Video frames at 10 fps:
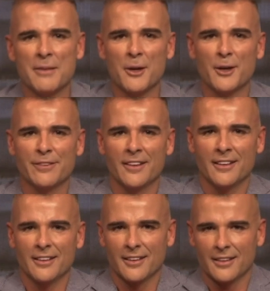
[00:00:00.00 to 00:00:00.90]

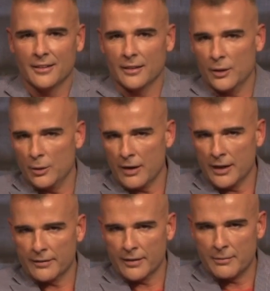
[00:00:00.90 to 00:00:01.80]
Murphy the
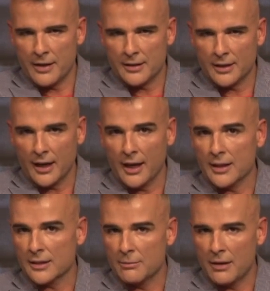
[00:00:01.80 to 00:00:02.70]
curator of that amazing
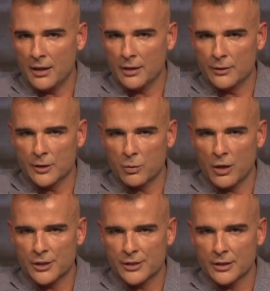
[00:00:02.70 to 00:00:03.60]
ASMR you just watched.